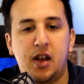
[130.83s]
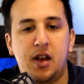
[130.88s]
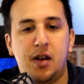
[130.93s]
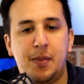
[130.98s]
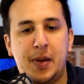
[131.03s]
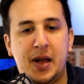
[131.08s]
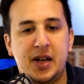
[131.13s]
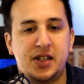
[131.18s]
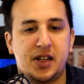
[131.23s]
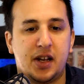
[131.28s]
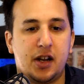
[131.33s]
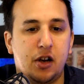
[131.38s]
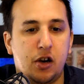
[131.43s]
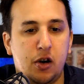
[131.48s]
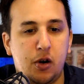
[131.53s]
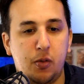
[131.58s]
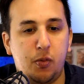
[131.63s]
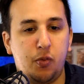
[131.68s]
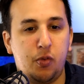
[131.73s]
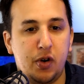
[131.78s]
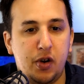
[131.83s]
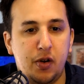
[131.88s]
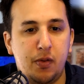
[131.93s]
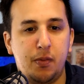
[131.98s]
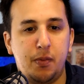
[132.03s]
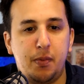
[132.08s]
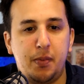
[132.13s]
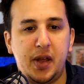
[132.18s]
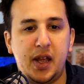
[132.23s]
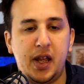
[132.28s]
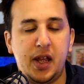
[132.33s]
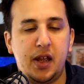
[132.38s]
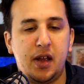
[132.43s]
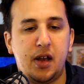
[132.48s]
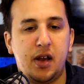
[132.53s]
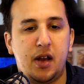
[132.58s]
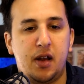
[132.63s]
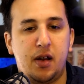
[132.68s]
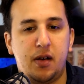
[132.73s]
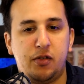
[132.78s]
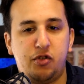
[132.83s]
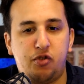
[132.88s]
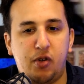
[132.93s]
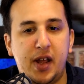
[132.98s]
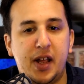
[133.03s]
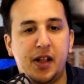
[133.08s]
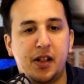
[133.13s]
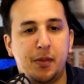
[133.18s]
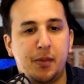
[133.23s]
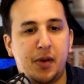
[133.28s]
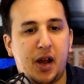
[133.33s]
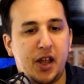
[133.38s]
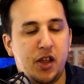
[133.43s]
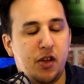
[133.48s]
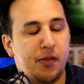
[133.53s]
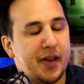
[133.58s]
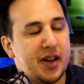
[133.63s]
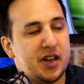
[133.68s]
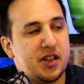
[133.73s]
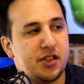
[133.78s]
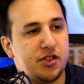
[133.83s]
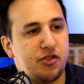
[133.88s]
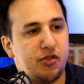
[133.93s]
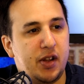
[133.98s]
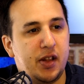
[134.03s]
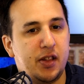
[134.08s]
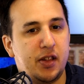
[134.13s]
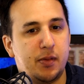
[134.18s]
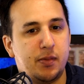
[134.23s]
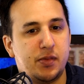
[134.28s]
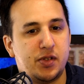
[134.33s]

Bentancur wouldn't be treating them like Juventus treated them.